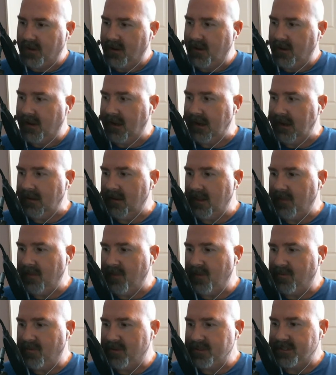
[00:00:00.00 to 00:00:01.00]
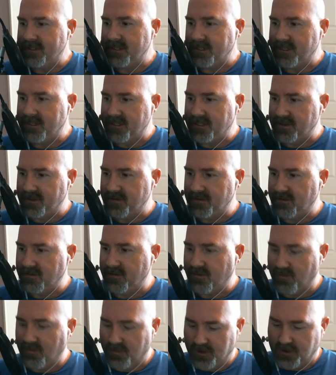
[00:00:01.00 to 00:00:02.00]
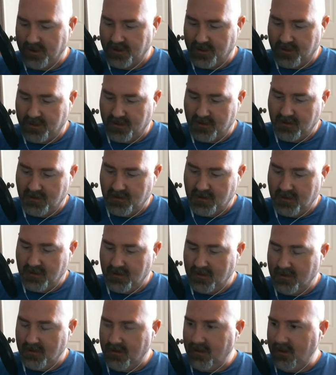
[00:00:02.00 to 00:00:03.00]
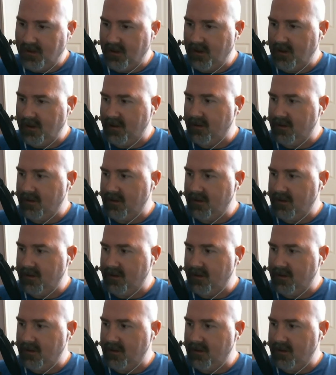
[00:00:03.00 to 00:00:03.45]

Now let me present you with the